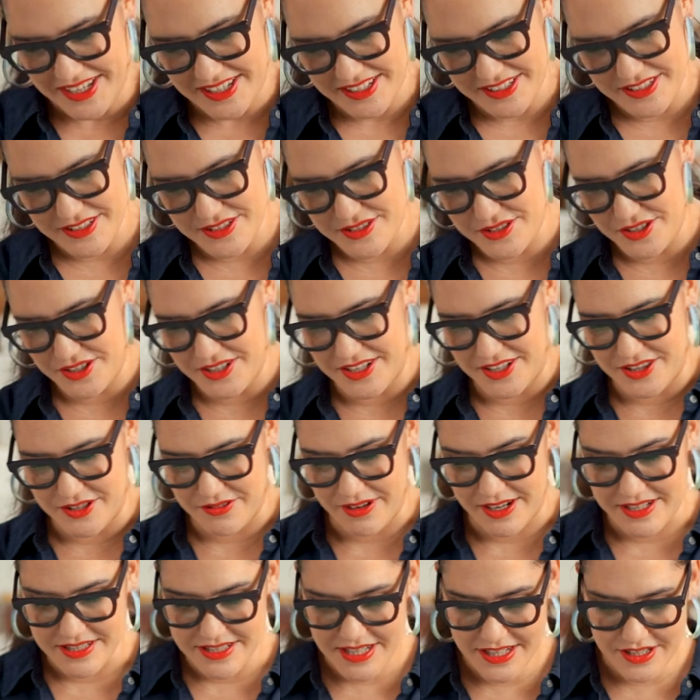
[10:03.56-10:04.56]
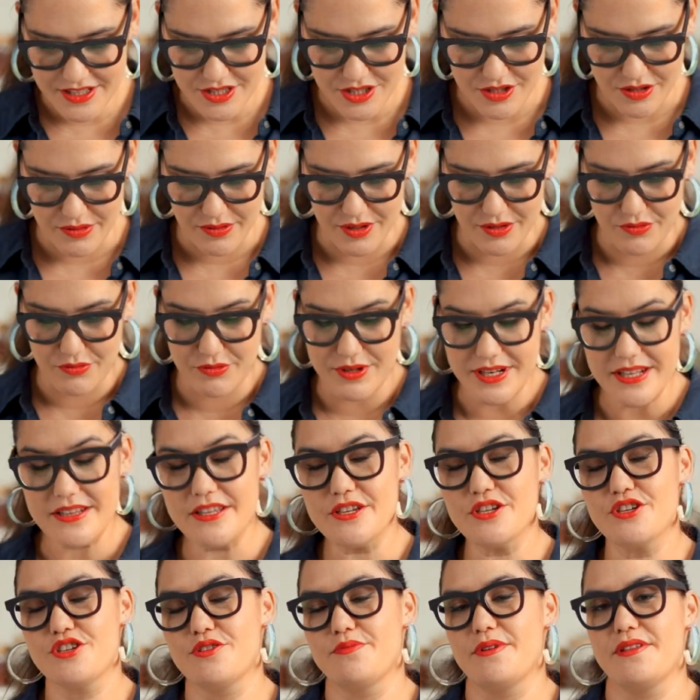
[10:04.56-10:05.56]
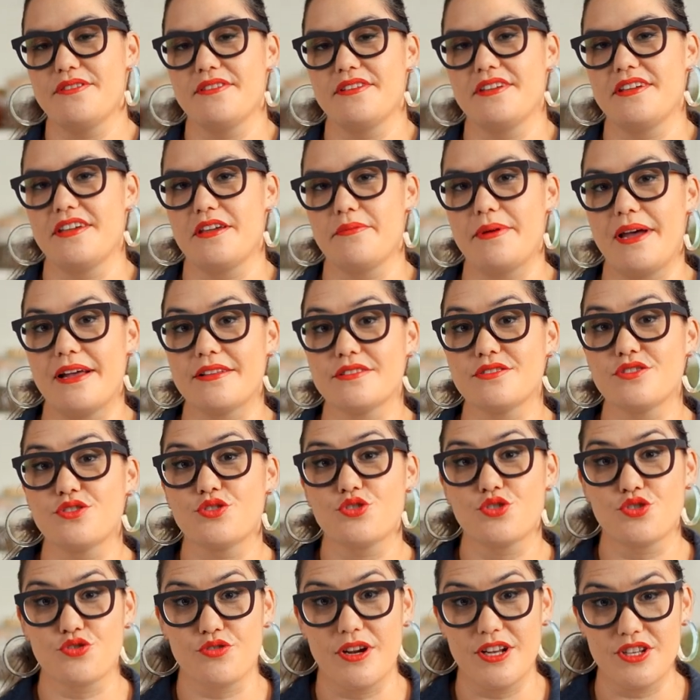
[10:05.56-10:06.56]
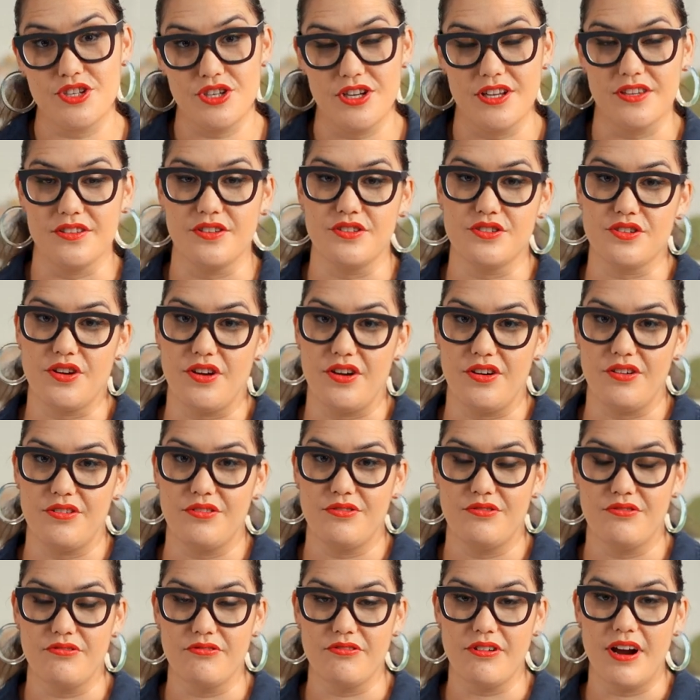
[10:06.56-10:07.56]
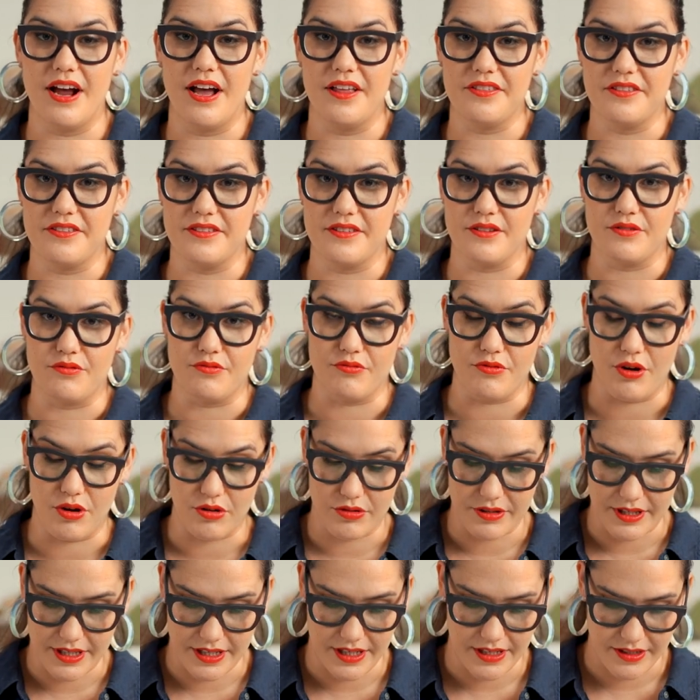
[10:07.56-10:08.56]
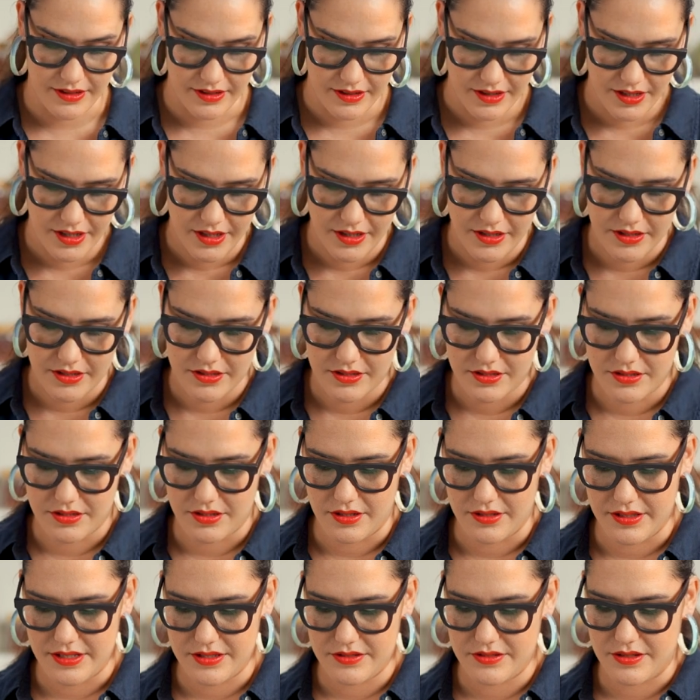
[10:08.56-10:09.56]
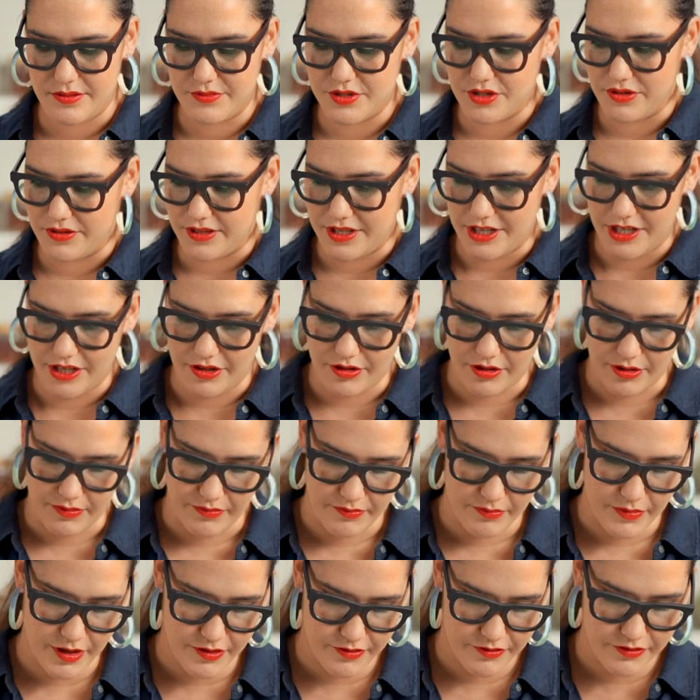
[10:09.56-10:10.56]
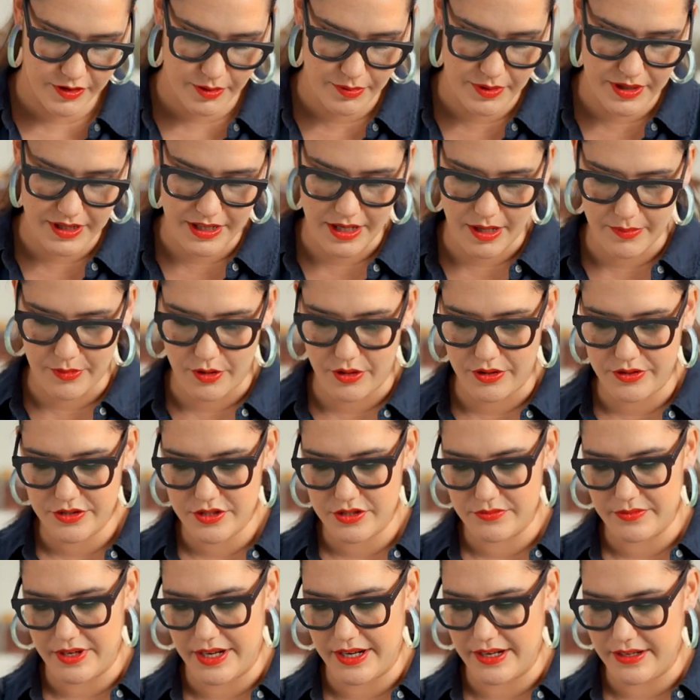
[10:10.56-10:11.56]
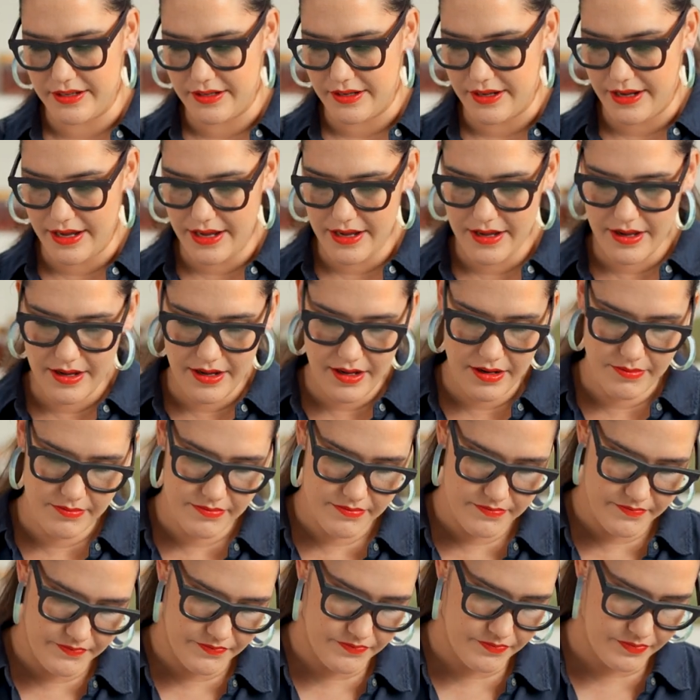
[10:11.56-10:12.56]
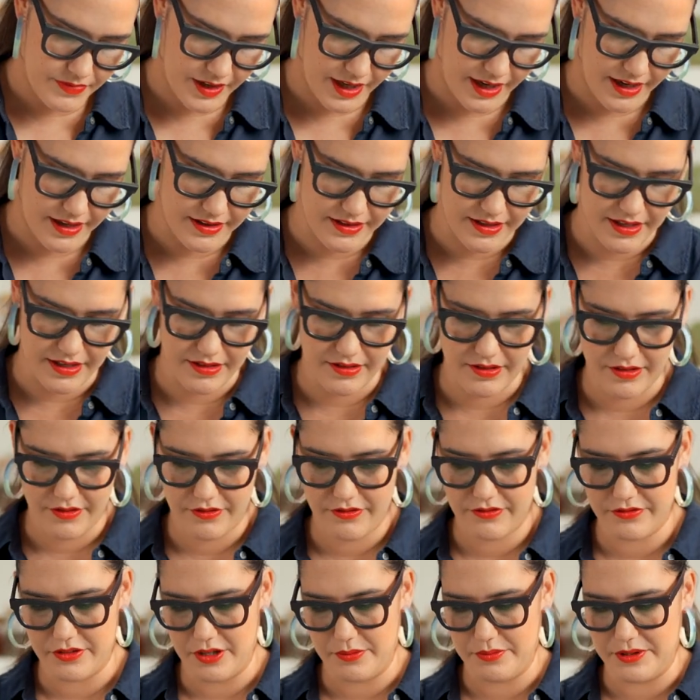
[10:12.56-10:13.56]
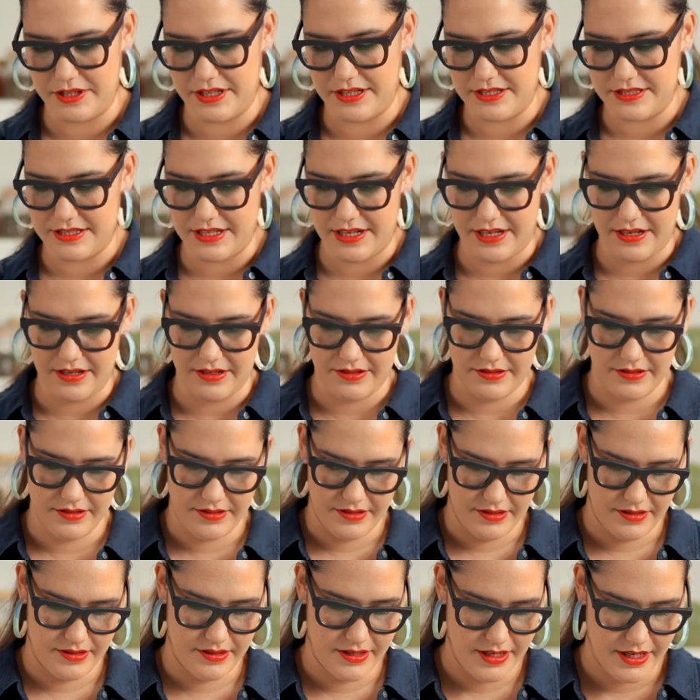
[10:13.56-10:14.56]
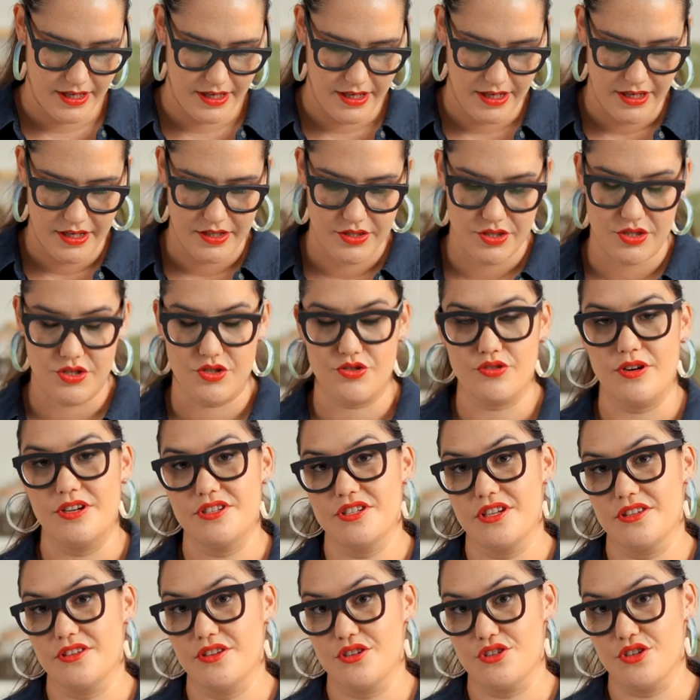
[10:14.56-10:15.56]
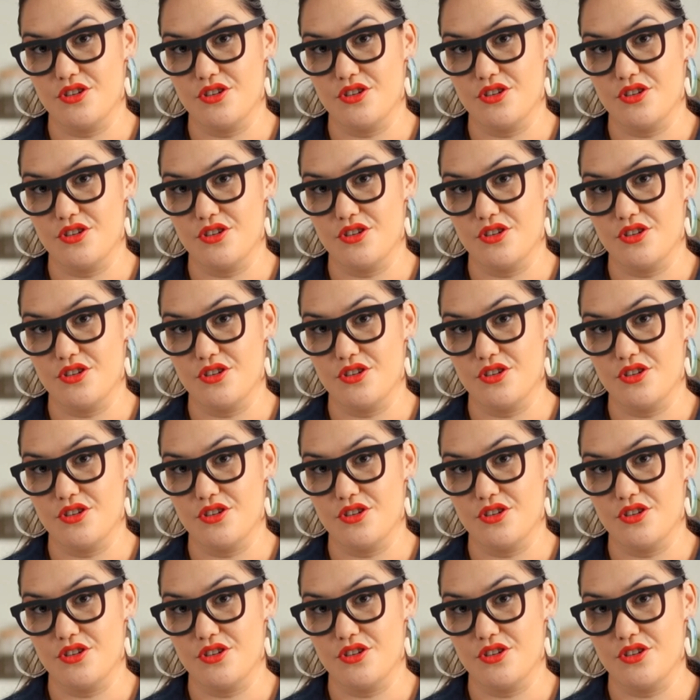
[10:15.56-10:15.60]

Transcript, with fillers: you just don't get the right texture when really you should be thinking about stretching the dough rather than rolling it. So that's what I'm doing here. I'm flipping it up onto my arm and then flopping it down, stretching the